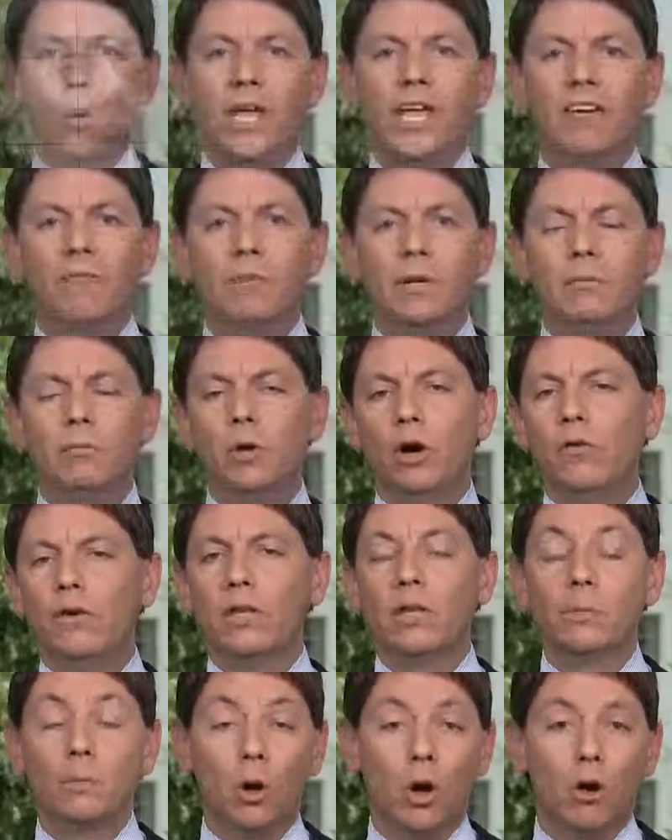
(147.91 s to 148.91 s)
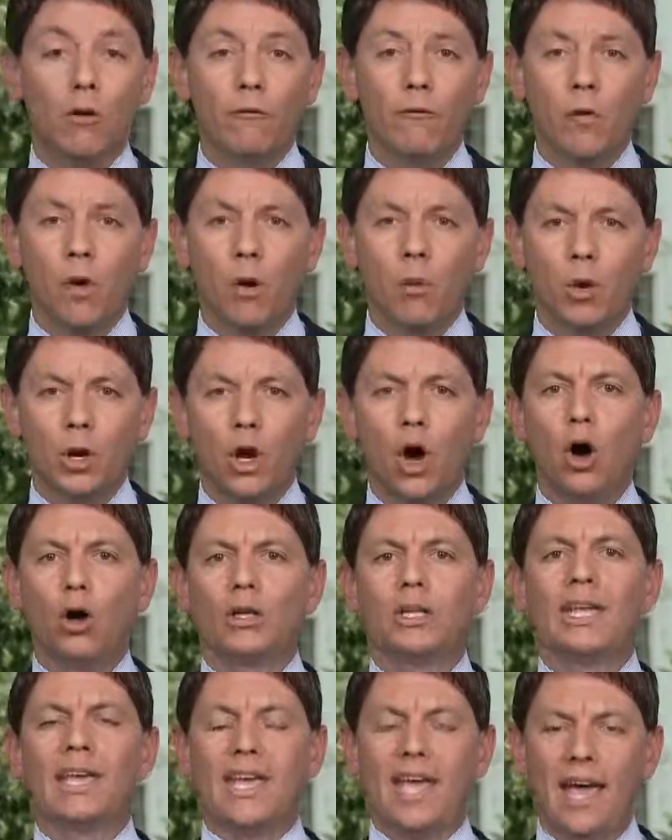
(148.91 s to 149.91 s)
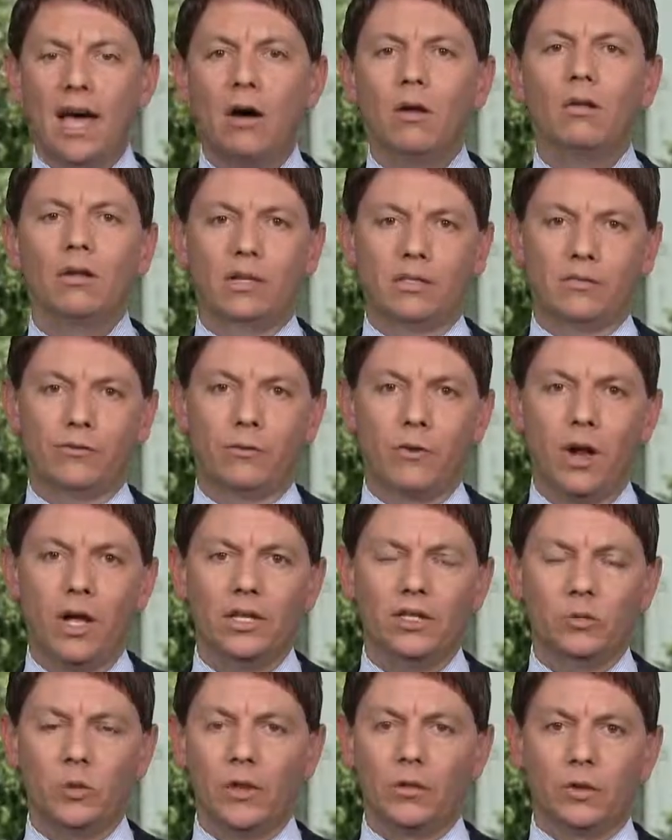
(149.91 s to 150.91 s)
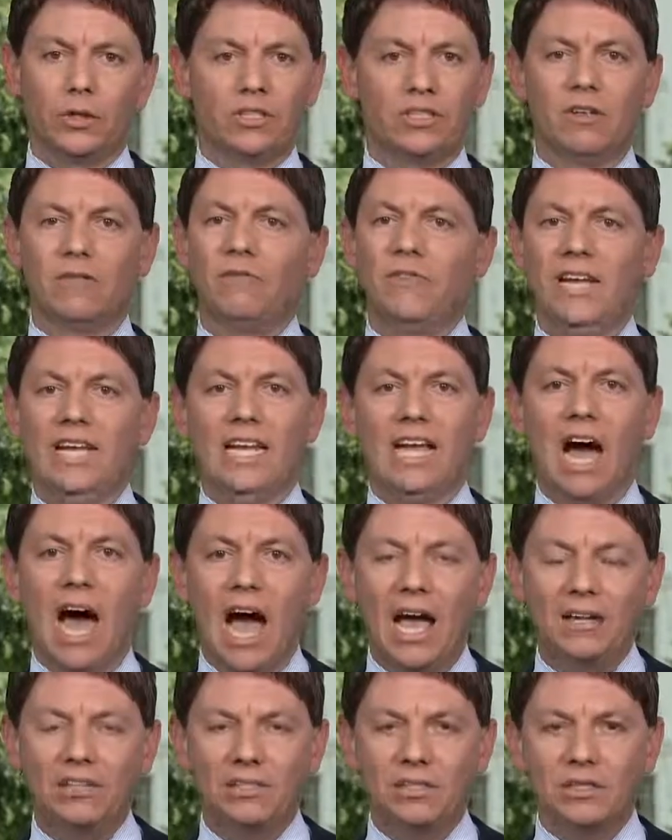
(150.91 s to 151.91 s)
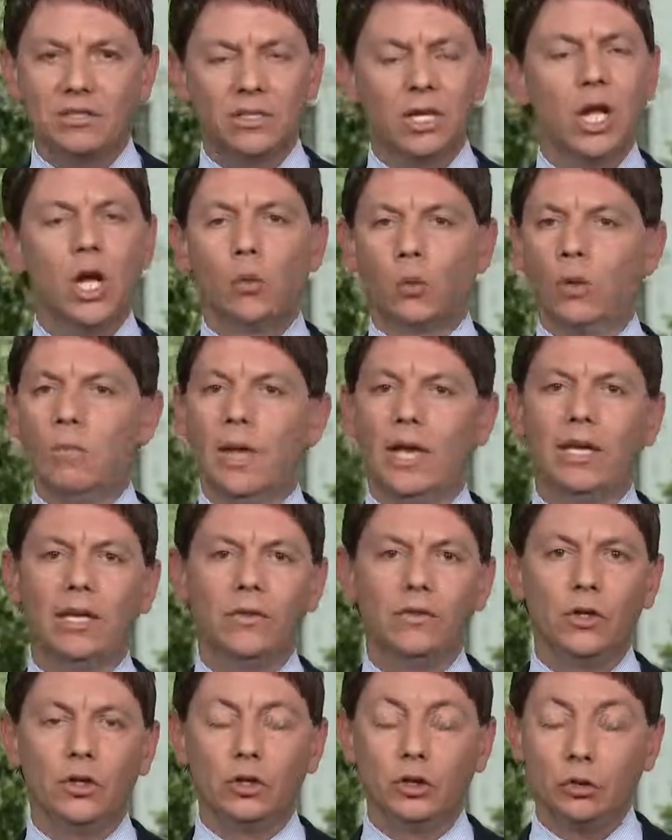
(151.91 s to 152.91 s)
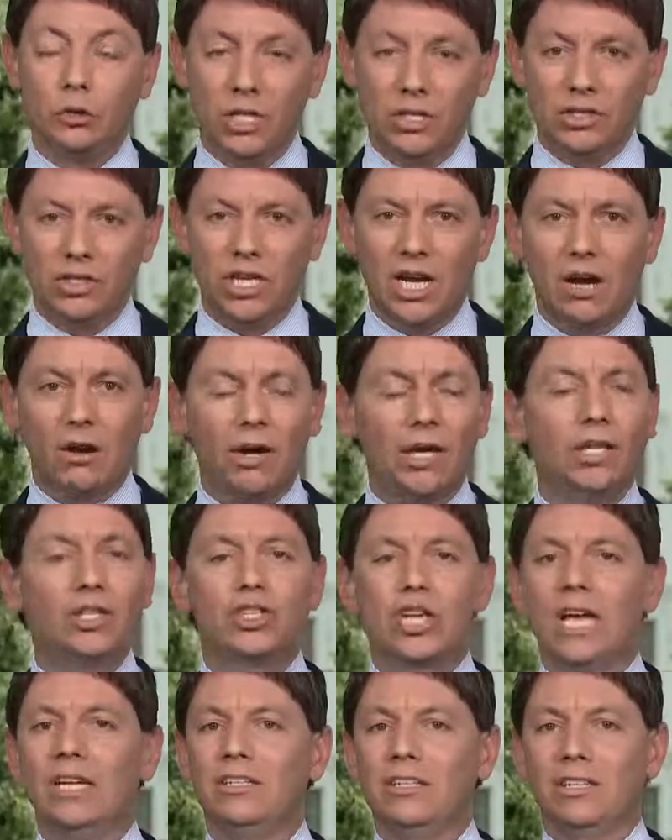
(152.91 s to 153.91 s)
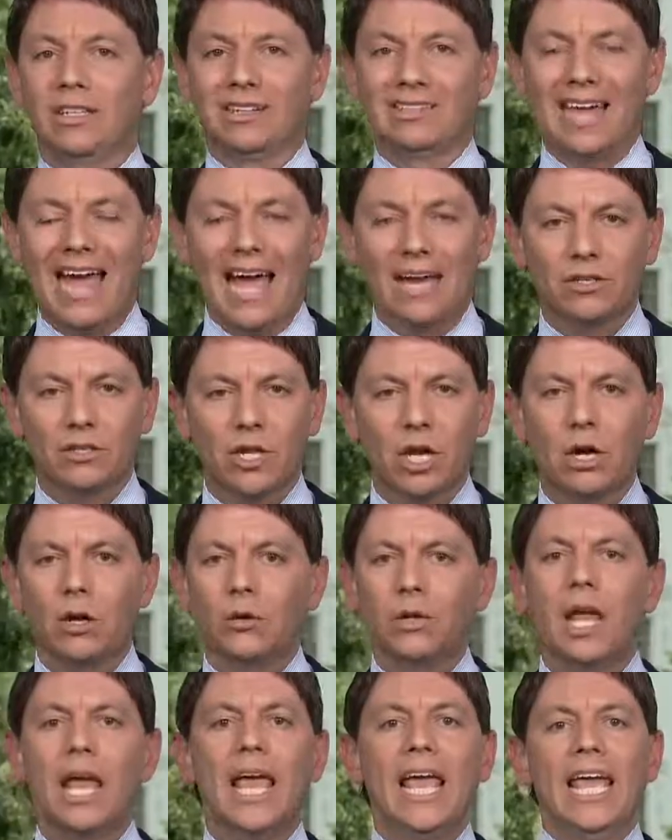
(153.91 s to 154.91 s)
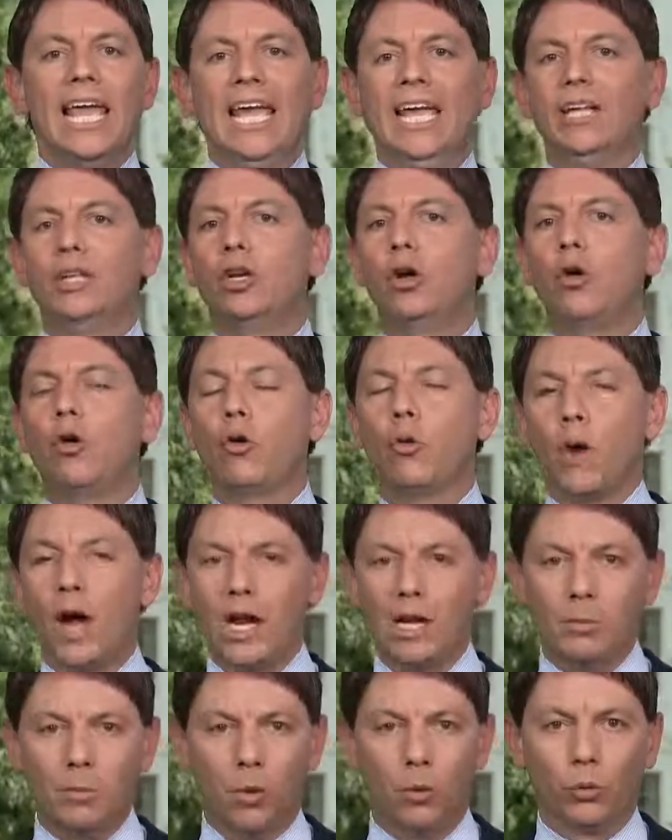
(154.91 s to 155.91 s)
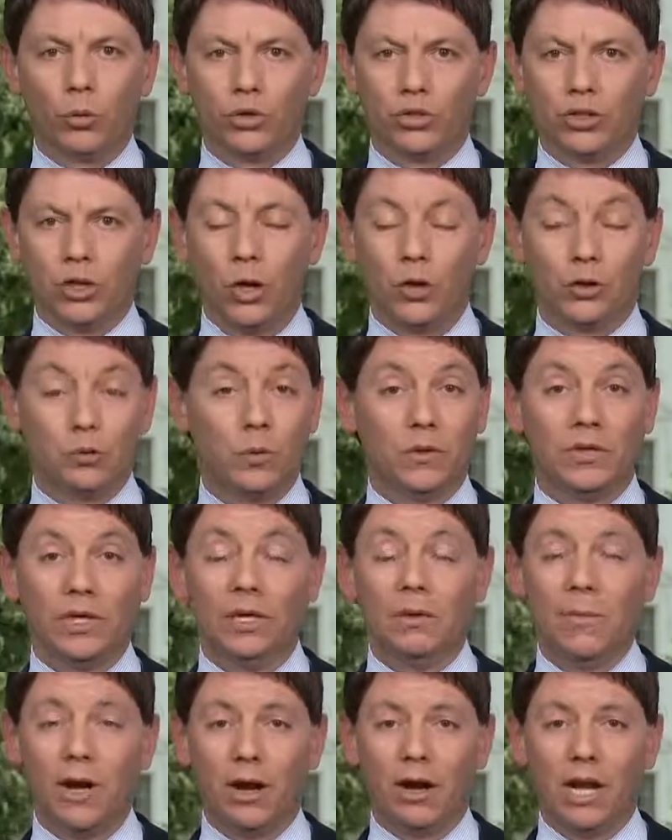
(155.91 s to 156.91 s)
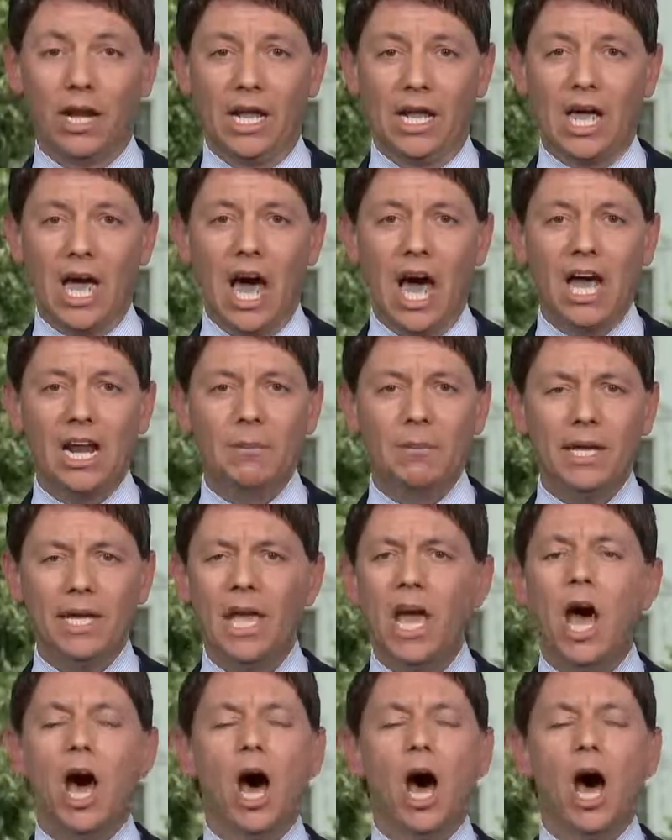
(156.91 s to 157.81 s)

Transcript: We we have been moving the ball forward on countless fronts, whether it's defeating ISIS, remaking the judiciary, changing the tax code, incredible results with the American economy,